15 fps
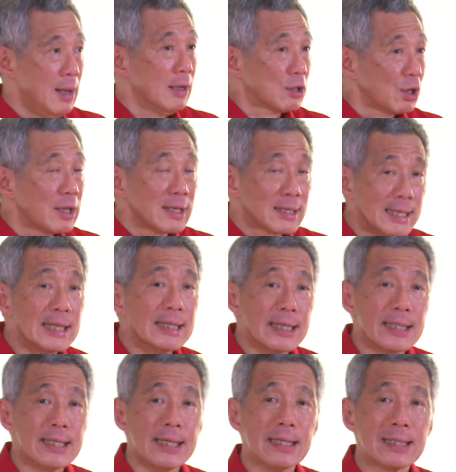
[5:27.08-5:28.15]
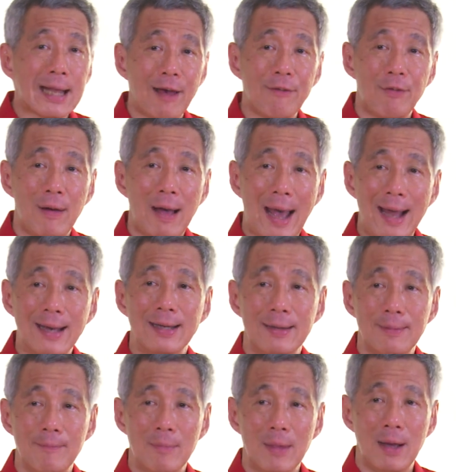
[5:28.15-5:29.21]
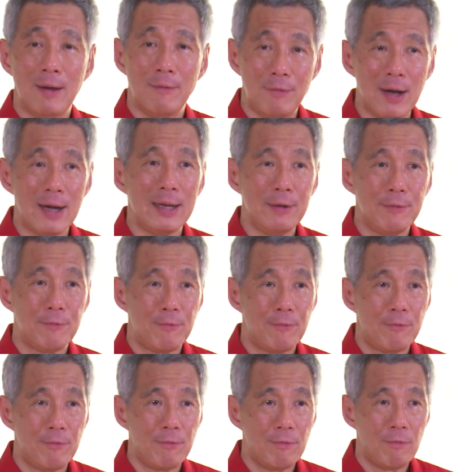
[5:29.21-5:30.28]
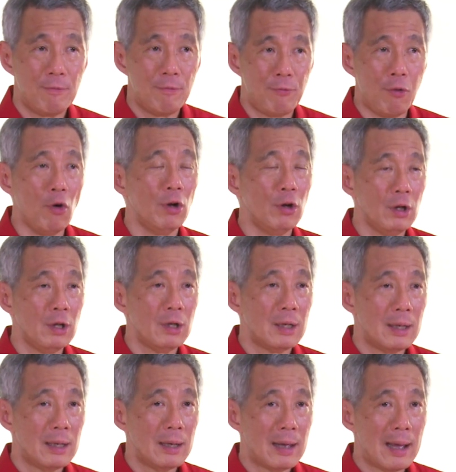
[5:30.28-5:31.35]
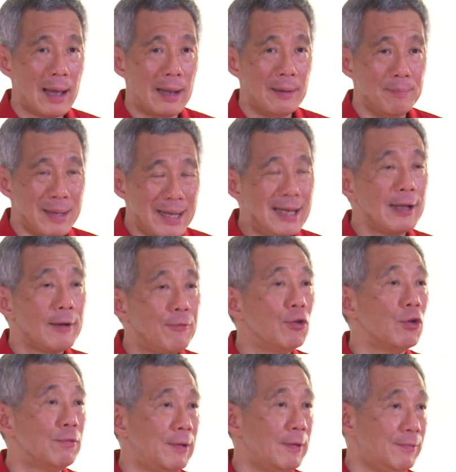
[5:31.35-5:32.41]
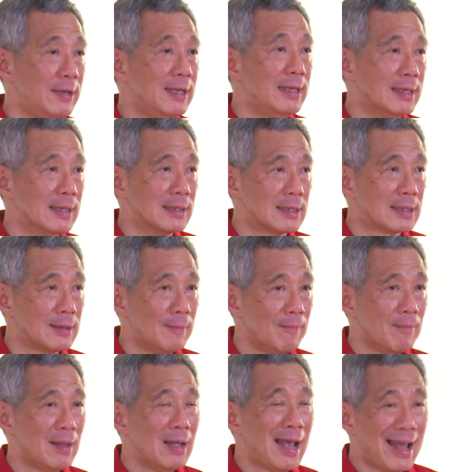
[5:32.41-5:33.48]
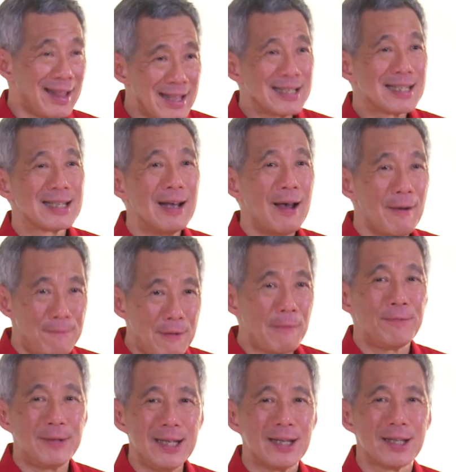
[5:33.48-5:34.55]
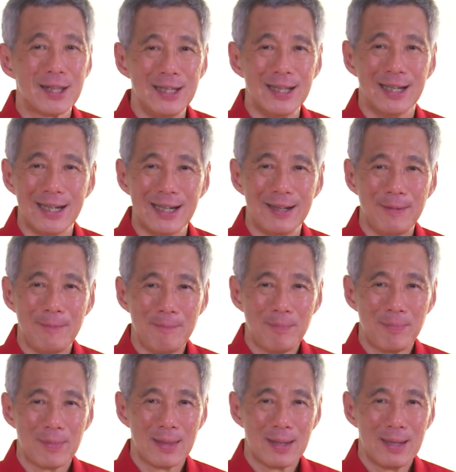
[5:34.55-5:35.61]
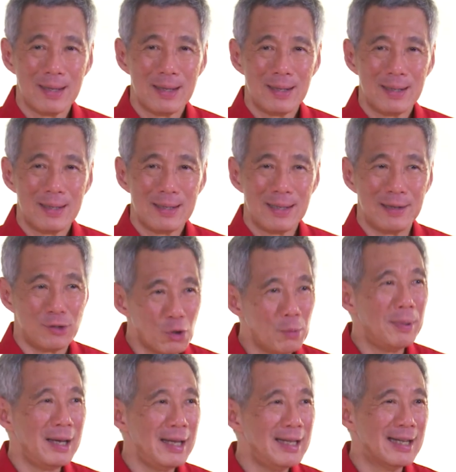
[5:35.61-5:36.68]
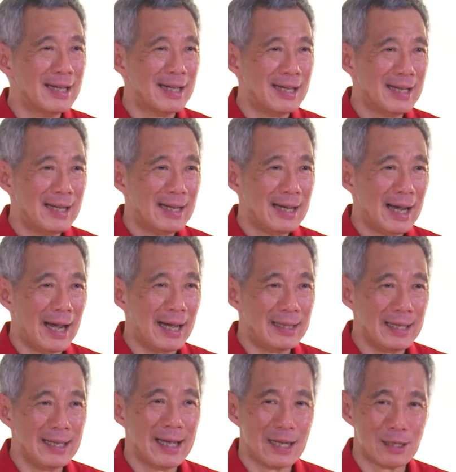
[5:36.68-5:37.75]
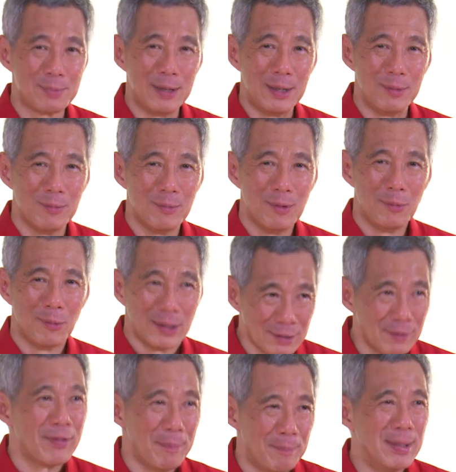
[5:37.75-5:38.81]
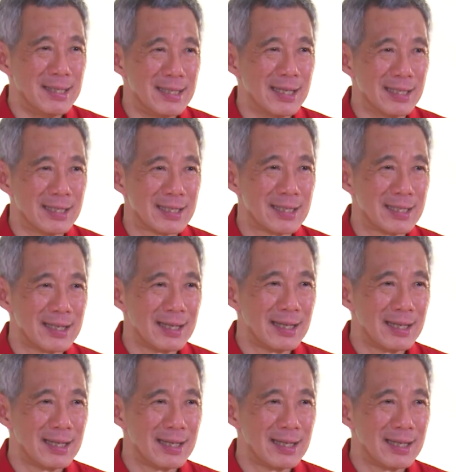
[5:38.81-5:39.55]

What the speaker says: So the CCCs have had a very full and meaningful 50 years. And this 50th year, the Jubilee year, I think has been one of the busiest.